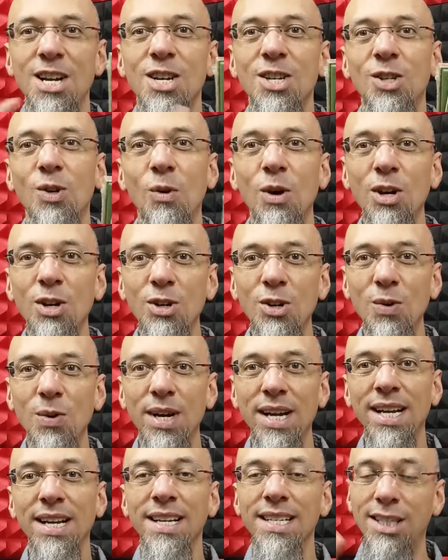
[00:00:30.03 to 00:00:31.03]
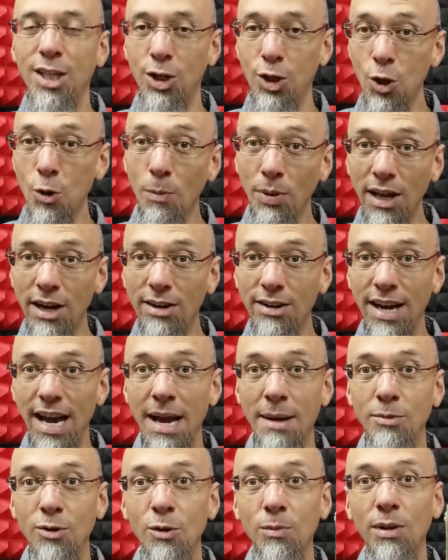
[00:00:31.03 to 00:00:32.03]
So what you're doing, it's a two-player
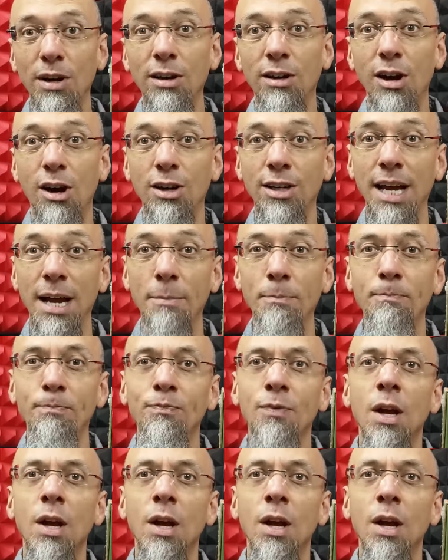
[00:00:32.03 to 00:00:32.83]
game, two-player card game.